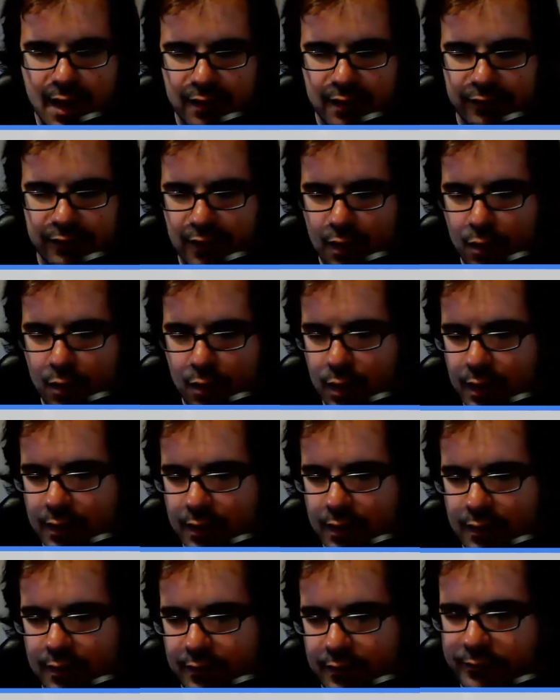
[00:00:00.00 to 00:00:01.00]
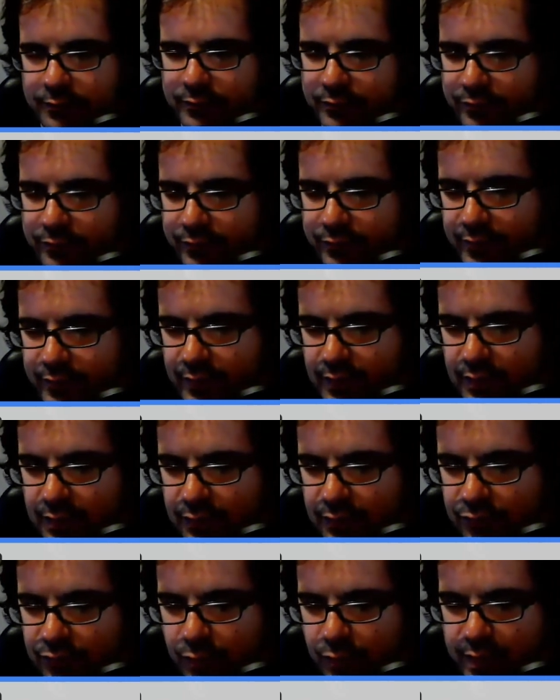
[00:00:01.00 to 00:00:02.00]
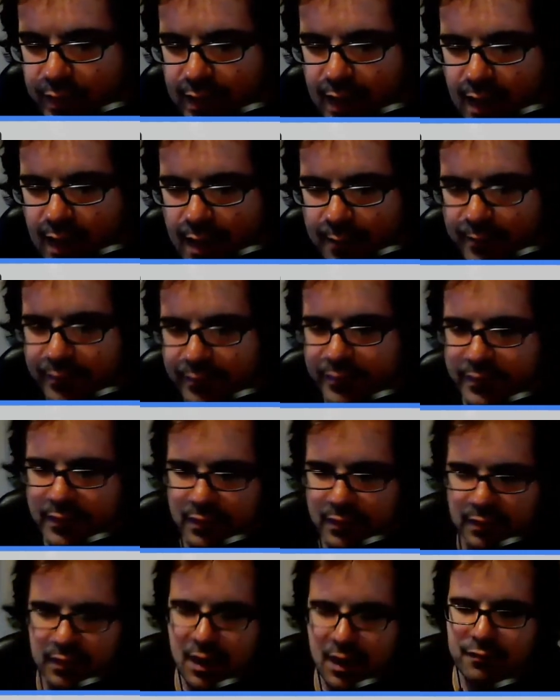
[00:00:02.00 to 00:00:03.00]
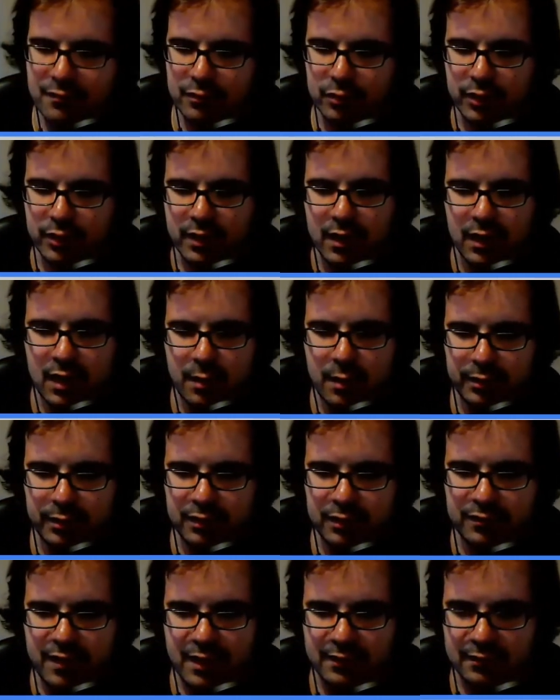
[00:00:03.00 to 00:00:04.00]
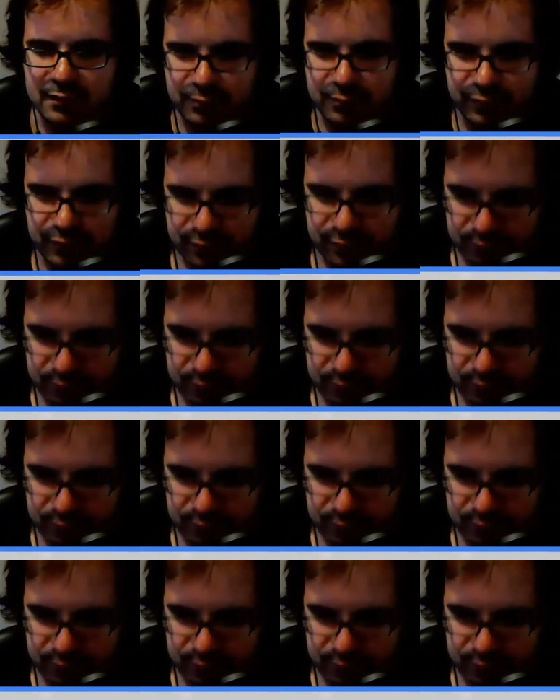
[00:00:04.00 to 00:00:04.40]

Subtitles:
so shall we have a look at a couple of items?